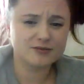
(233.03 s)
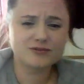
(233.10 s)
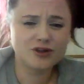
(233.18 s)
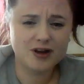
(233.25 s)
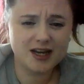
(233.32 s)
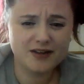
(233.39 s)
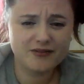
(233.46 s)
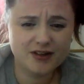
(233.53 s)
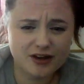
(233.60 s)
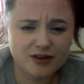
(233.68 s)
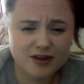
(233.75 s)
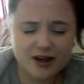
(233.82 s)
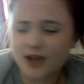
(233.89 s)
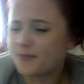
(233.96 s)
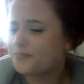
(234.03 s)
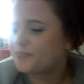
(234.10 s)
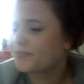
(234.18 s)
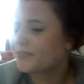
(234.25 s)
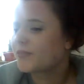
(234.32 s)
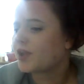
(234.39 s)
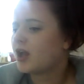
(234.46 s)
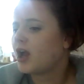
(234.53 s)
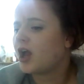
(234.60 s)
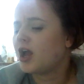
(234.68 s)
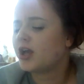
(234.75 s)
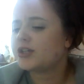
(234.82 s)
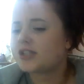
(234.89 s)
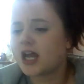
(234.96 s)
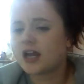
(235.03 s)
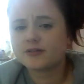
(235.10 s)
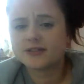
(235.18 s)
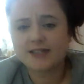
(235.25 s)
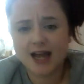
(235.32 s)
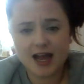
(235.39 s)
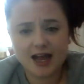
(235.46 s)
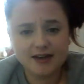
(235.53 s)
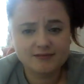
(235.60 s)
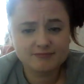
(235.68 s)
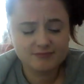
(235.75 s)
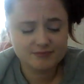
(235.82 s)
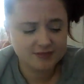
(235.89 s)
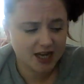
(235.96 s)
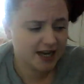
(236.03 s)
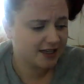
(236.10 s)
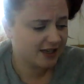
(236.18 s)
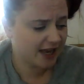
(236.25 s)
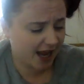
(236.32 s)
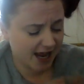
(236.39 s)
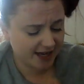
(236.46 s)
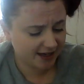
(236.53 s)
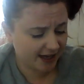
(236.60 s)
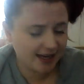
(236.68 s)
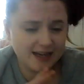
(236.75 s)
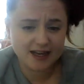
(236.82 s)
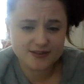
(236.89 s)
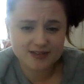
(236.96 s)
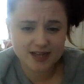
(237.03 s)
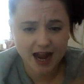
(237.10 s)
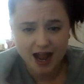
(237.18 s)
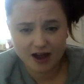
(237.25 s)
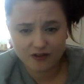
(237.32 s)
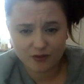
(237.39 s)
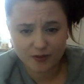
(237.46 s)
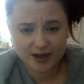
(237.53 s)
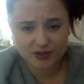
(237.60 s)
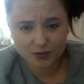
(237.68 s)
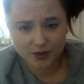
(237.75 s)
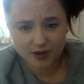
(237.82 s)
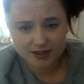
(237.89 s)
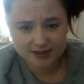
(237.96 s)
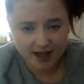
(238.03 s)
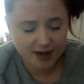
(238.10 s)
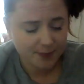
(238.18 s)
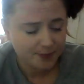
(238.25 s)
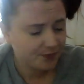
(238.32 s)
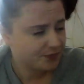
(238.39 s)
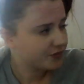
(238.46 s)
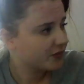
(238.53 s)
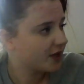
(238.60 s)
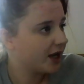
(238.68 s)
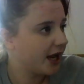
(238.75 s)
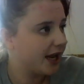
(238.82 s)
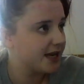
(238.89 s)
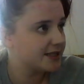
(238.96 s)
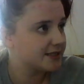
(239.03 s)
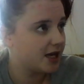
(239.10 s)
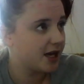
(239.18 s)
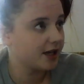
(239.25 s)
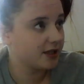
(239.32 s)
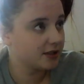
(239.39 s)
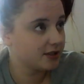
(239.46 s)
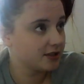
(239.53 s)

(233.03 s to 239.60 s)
not leaving you alone. So Dan, like he lives like halfway towards there. He's like,